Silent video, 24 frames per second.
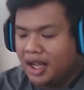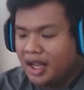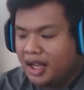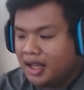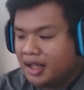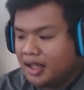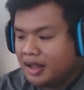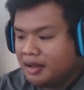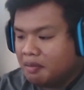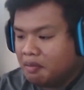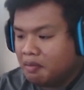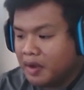
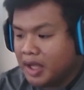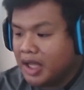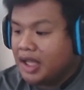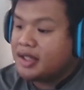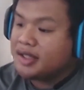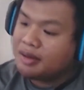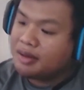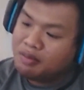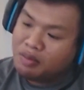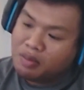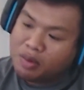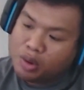And it's
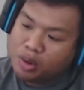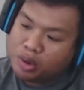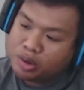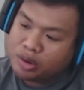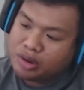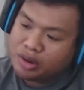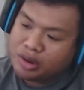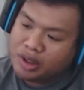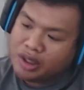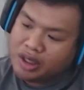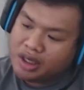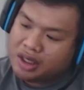
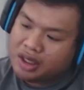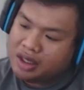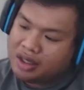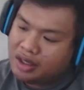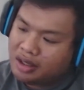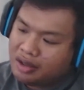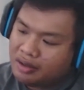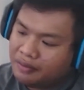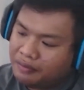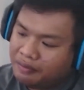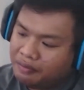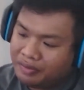
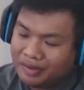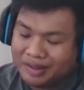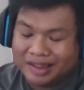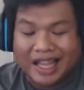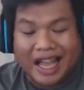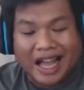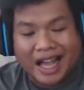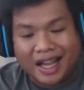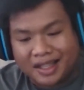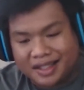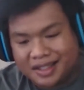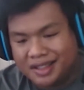emotionally
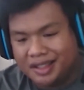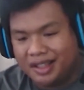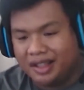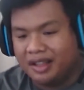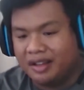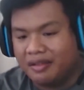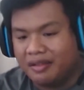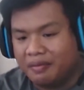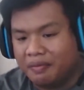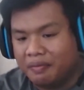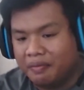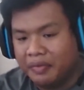
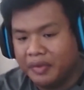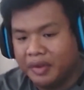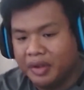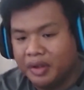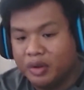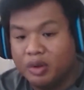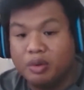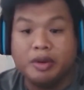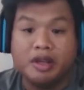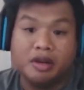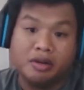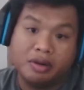taxing
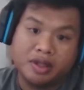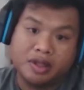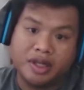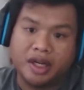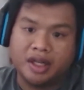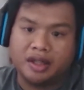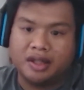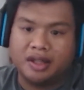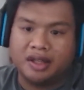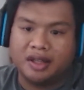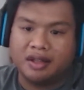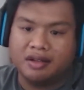to be
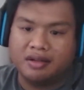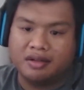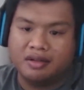rejected.